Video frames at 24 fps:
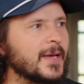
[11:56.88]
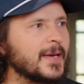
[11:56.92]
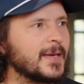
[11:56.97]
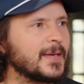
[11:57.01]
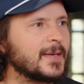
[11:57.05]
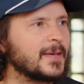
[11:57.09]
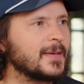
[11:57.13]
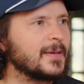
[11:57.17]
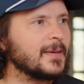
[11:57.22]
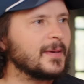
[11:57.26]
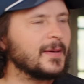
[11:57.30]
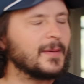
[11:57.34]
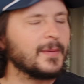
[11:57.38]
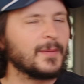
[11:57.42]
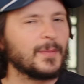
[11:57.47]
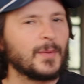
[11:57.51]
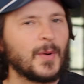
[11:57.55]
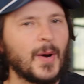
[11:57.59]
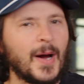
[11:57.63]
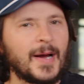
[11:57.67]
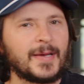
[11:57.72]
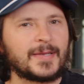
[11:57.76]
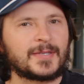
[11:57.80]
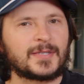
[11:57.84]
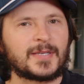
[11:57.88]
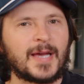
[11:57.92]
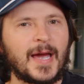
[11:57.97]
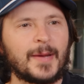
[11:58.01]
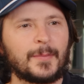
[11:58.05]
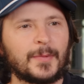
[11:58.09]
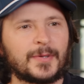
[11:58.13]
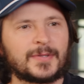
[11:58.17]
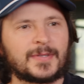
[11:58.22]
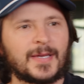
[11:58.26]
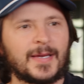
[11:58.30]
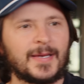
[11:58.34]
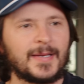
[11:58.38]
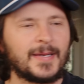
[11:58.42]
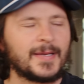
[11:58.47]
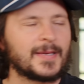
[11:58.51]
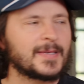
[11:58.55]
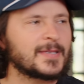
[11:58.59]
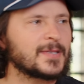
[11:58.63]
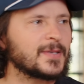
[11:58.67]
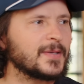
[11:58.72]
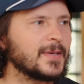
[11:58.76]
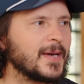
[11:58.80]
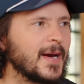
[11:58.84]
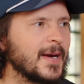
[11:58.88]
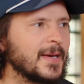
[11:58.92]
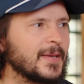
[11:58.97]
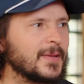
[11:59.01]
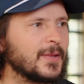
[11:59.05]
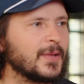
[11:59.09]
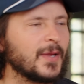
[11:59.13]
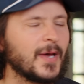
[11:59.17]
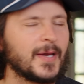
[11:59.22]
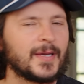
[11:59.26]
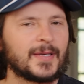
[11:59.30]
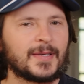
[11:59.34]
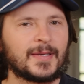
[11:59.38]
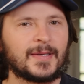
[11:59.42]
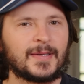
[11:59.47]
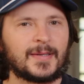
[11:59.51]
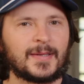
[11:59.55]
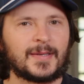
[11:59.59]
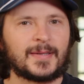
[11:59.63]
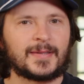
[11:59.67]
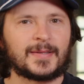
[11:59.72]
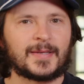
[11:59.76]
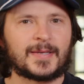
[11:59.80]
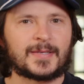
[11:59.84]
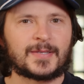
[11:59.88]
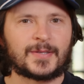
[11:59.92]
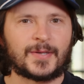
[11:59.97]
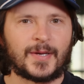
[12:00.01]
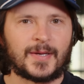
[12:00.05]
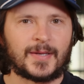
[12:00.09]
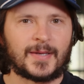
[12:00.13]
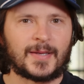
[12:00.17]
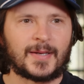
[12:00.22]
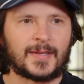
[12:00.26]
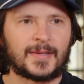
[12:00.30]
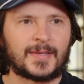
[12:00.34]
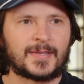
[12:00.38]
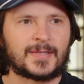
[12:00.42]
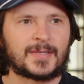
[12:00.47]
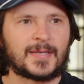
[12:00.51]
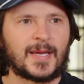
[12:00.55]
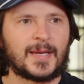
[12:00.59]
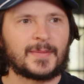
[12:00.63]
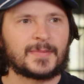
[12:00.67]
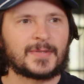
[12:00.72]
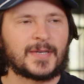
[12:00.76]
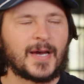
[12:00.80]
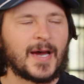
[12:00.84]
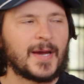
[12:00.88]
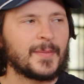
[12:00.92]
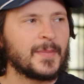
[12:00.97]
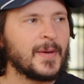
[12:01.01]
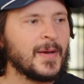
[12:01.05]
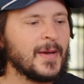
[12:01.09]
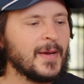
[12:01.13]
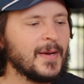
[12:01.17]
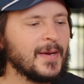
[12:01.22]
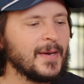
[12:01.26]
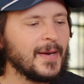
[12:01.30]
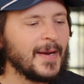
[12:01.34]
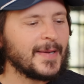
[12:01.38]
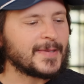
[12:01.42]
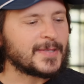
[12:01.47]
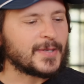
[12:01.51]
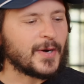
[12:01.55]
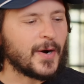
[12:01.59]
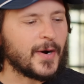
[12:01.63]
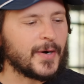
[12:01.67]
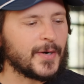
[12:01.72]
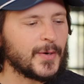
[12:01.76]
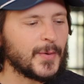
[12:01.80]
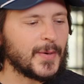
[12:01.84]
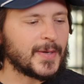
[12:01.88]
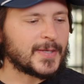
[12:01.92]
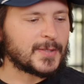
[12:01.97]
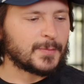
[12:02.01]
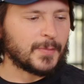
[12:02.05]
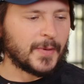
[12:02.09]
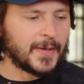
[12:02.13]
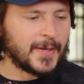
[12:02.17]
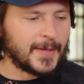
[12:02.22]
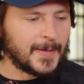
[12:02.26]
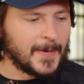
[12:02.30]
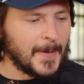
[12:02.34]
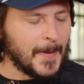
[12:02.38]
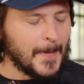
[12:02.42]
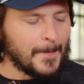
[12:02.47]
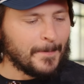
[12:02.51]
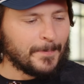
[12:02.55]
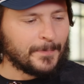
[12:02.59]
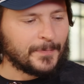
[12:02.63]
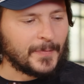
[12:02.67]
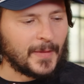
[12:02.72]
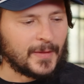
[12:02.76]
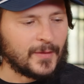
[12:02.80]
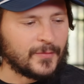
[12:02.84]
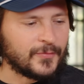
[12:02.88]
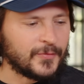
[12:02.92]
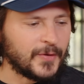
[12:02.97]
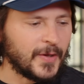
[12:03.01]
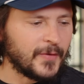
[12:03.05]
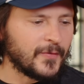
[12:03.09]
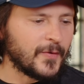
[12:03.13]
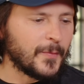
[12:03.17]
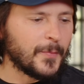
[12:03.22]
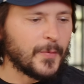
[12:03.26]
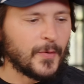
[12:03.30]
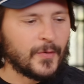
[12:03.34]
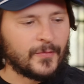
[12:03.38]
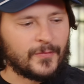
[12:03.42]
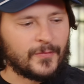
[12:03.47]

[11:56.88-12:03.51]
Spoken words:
like simultaneously I like it and dislike it at the same time. It's hard to explain. The flavor